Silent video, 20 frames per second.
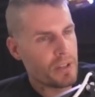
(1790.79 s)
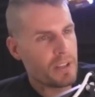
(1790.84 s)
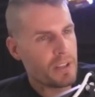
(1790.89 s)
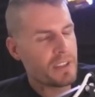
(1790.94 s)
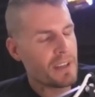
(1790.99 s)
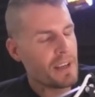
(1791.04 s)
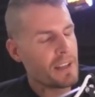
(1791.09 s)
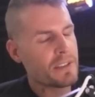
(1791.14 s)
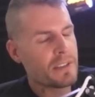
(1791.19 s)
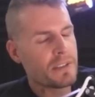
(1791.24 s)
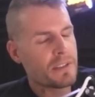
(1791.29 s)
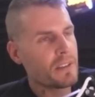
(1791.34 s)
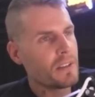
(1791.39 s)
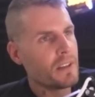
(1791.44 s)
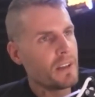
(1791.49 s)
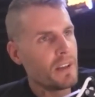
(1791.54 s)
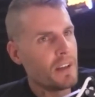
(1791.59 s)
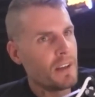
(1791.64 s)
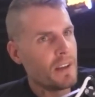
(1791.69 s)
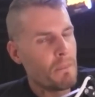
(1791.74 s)
It's
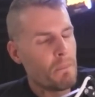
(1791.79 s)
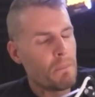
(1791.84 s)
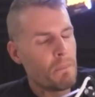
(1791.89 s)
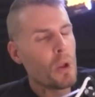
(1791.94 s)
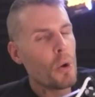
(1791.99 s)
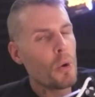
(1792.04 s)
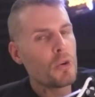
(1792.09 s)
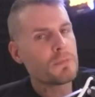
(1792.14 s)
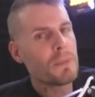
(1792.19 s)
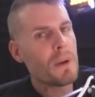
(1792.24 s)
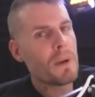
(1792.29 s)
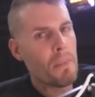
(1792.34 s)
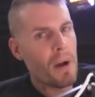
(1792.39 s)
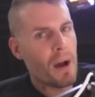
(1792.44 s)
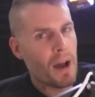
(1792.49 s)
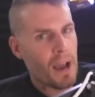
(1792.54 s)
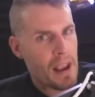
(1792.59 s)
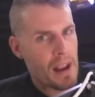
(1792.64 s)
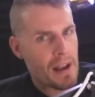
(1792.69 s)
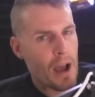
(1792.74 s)
blows my
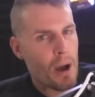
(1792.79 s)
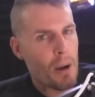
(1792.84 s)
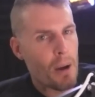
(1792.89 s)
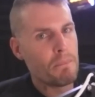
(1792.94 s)
mind how